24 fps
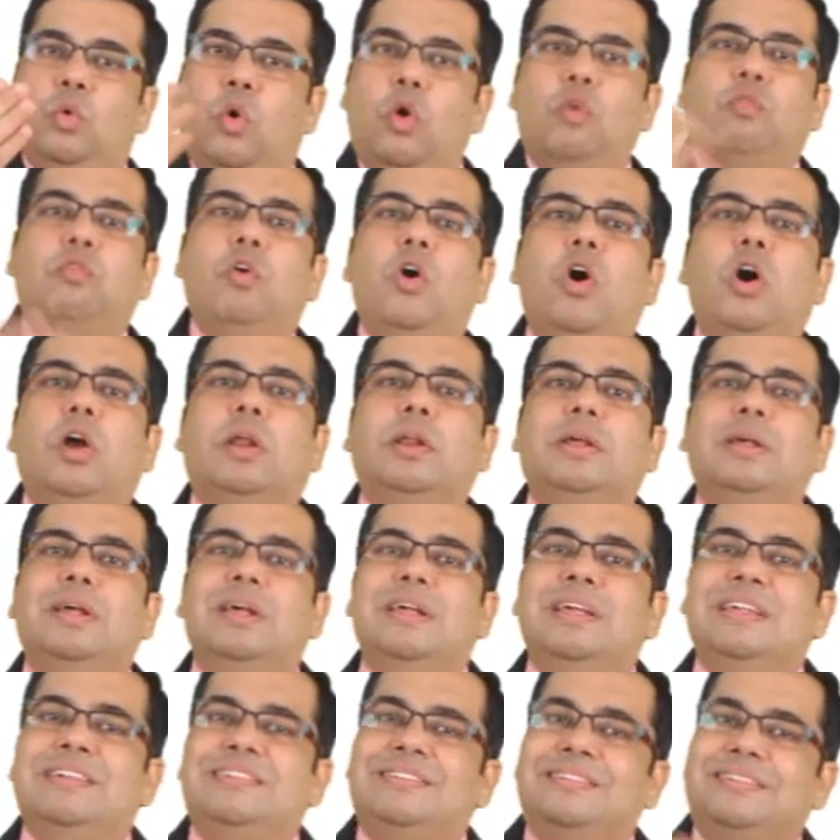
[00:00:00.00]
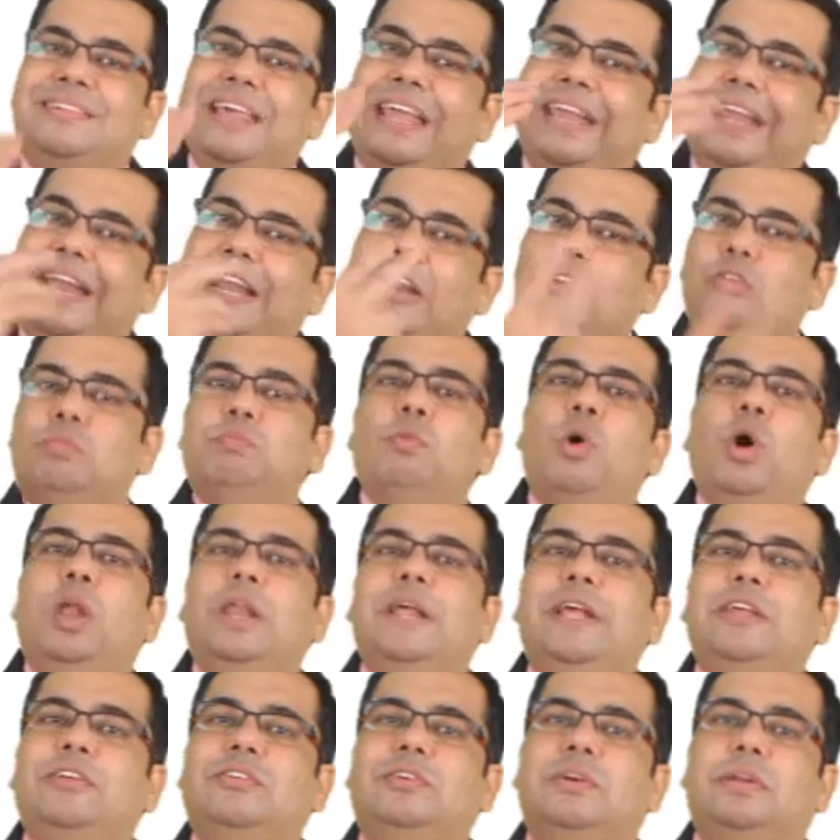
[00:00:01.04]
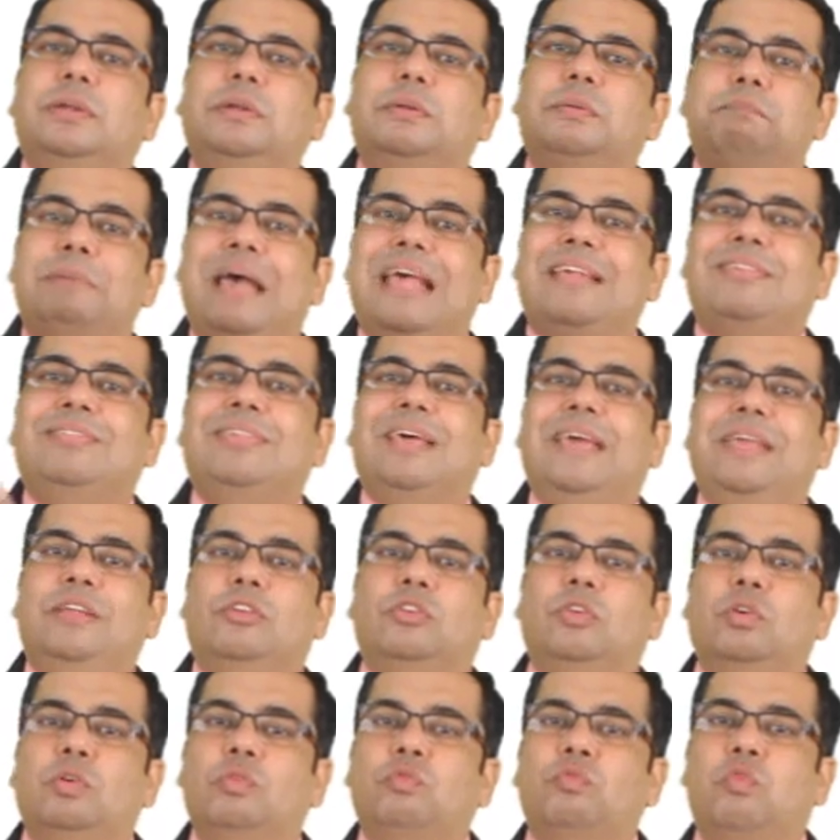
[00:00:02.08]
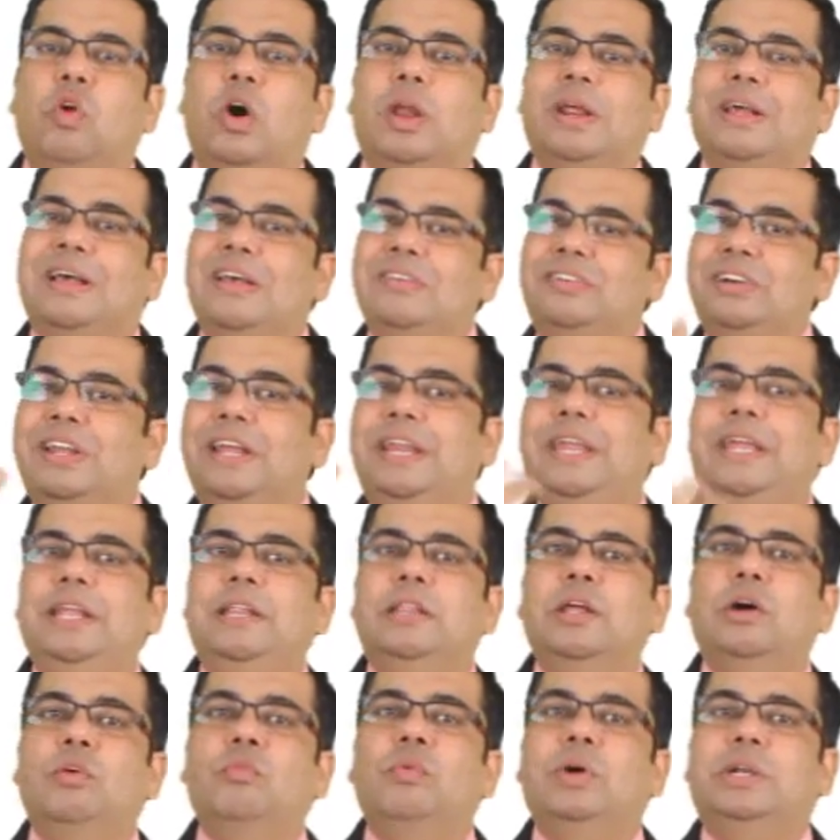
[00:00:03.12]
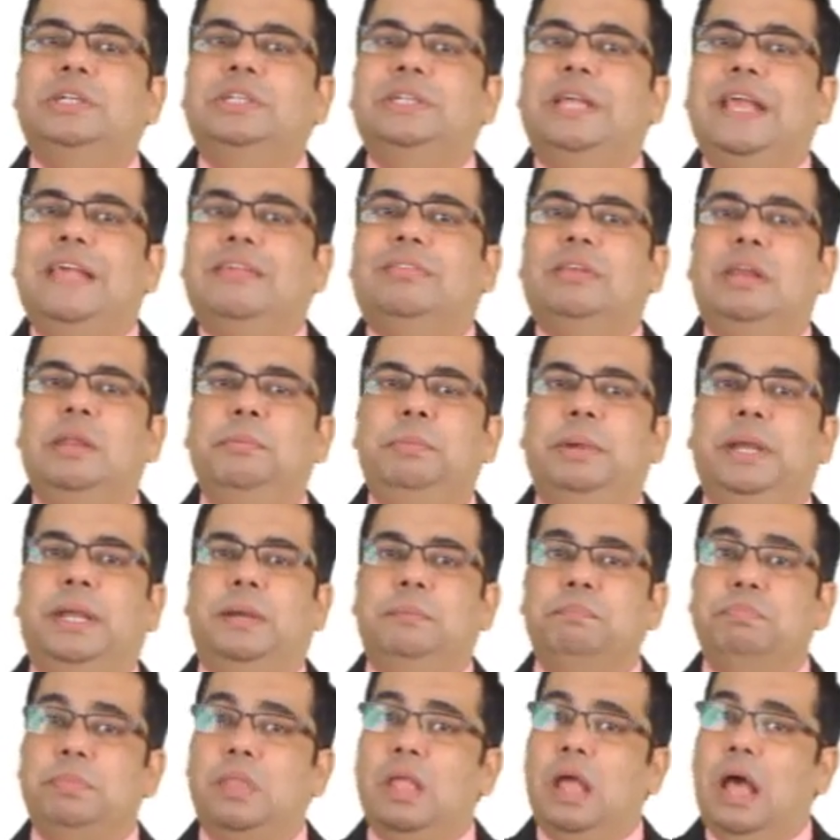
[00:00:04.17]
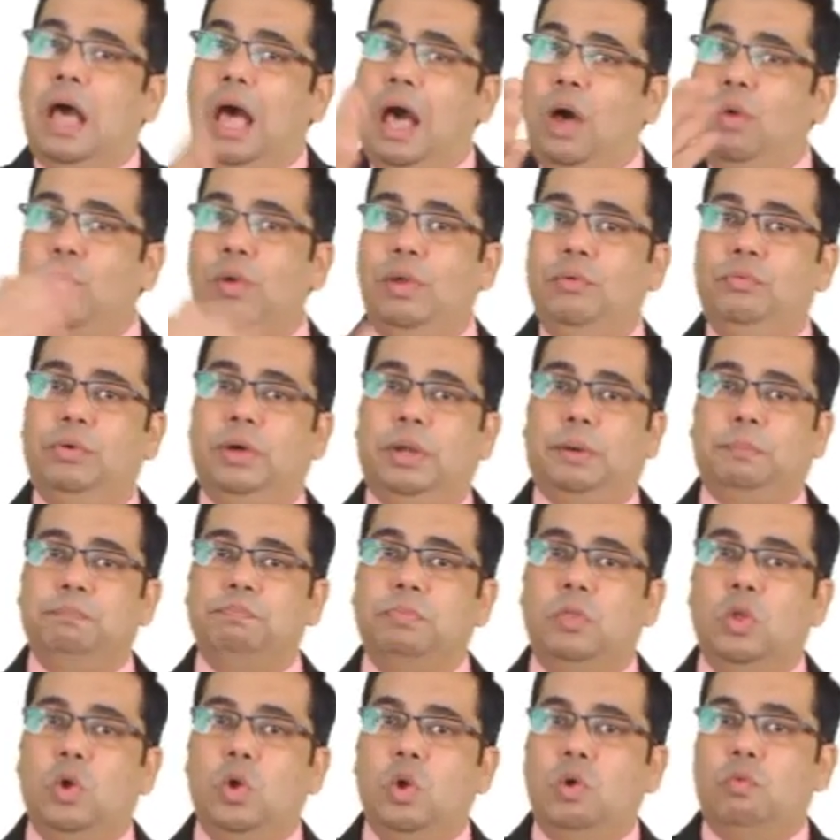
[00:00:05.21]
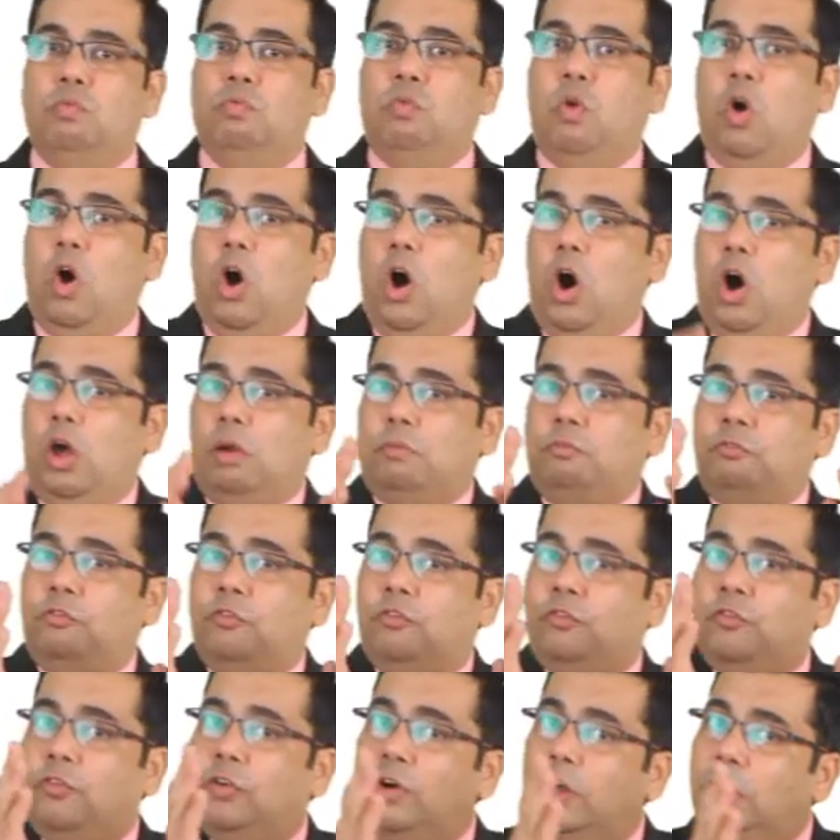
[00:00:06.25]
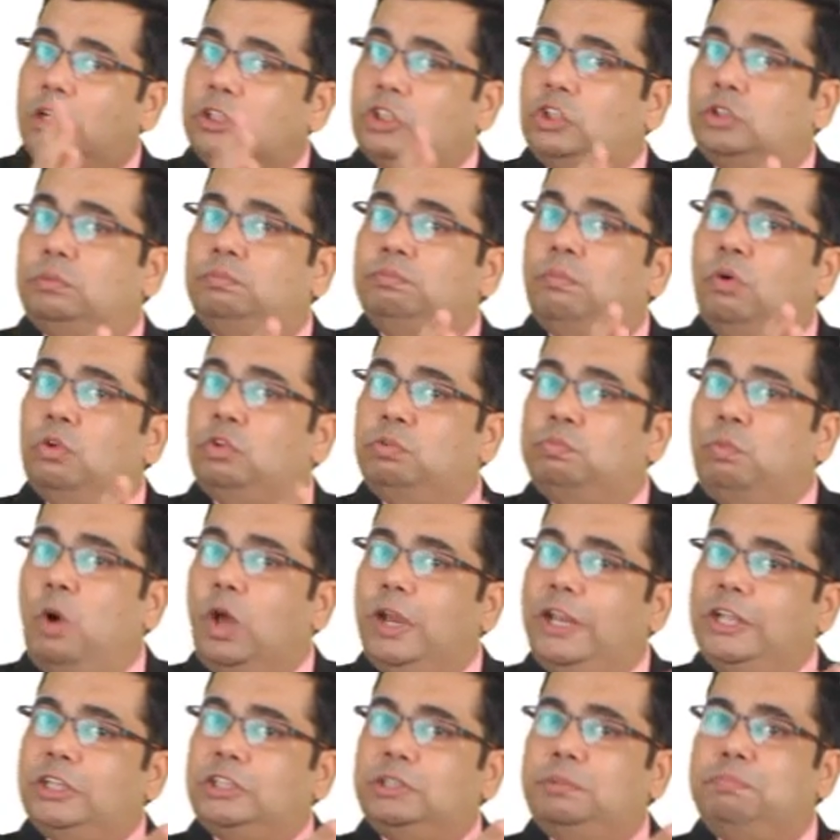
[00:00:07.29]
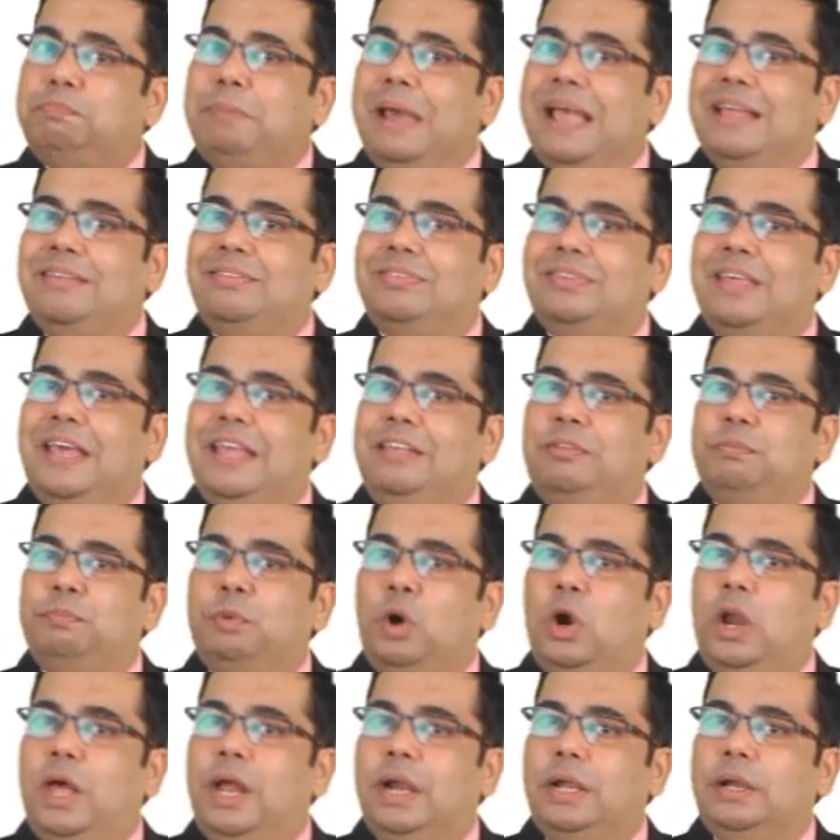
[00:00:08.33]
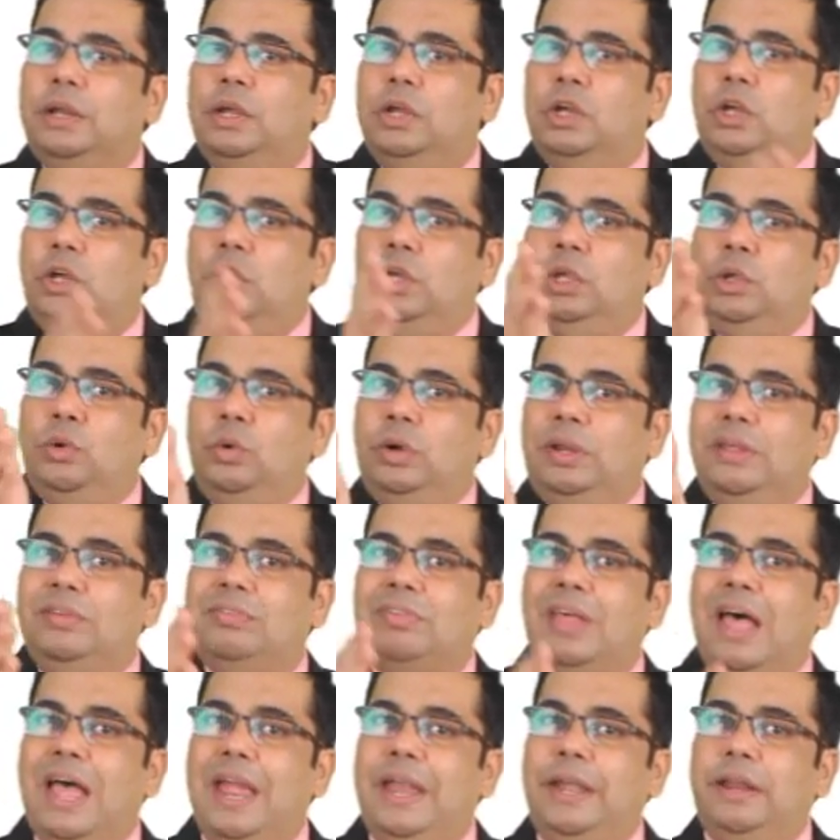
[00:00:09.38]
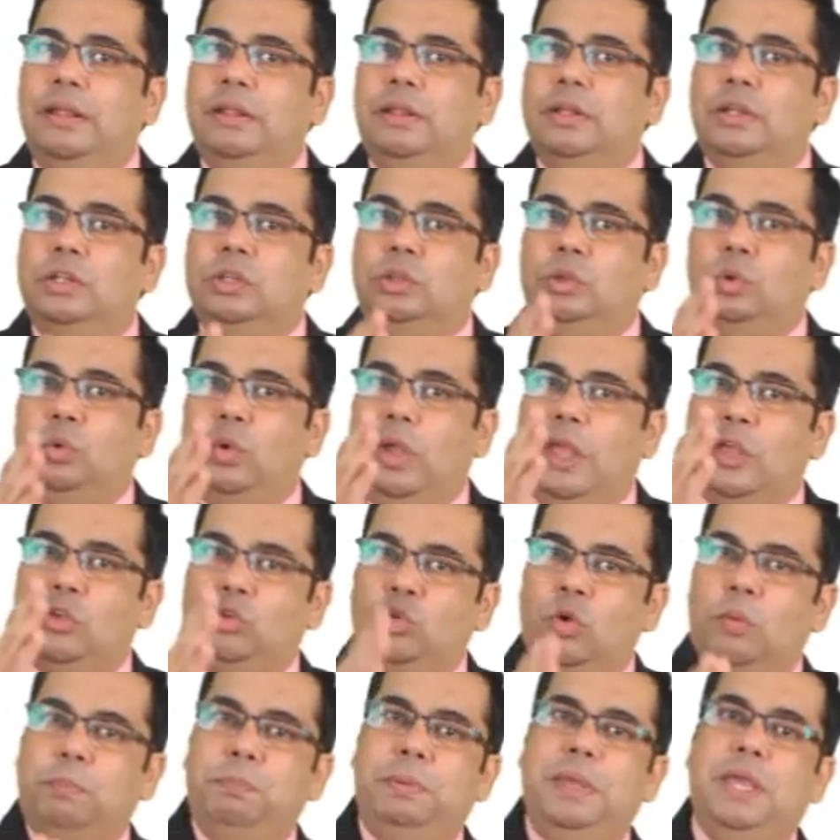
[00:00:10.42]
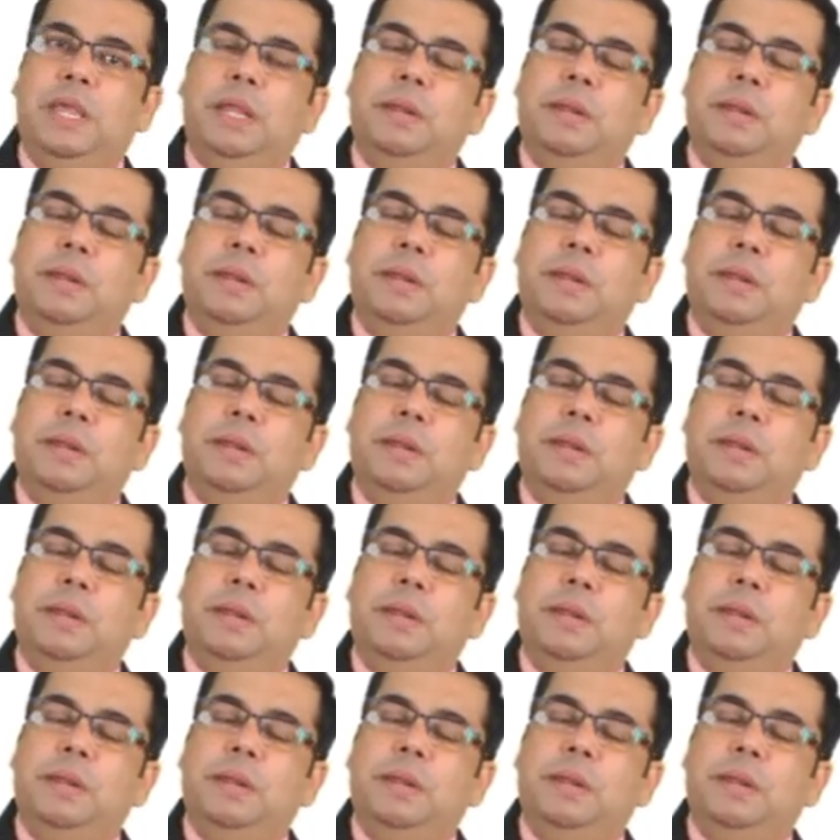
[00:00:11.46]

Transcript: go for second smallest batch size for considering the worst case limit. However, for first smallest batch size product, you decide through SOP